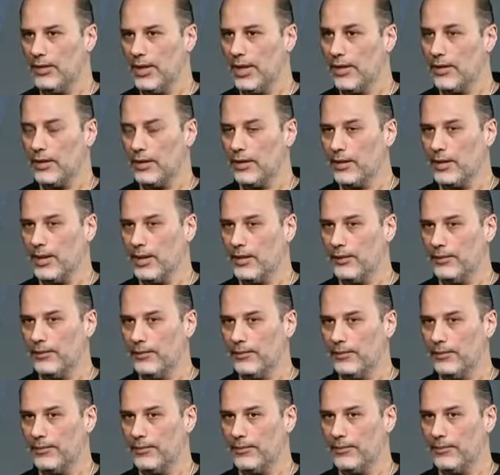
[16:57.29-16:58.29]
endlessly.
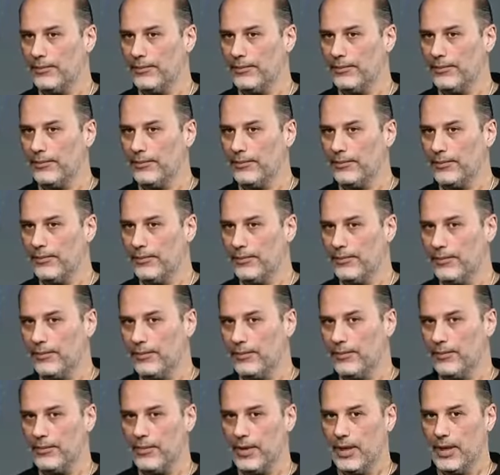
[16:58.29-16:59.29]

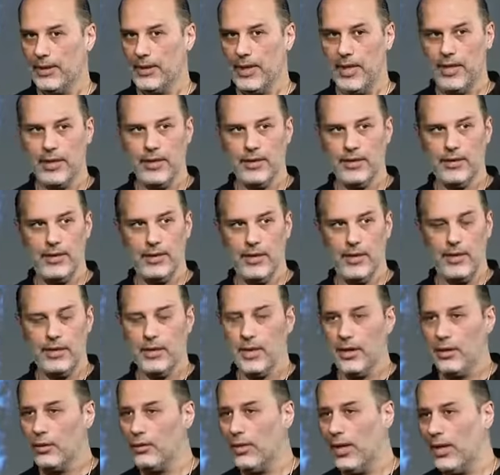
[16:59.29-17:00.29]
And that is
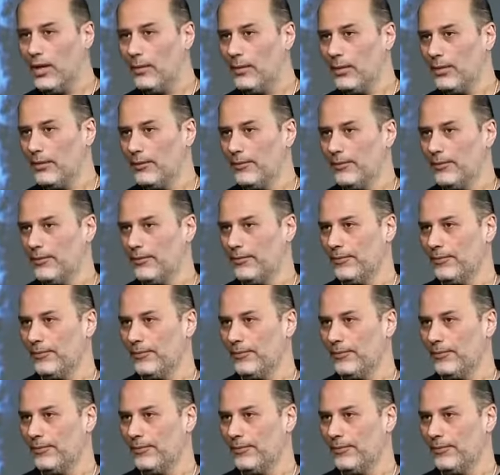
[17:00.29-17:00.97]
incredible.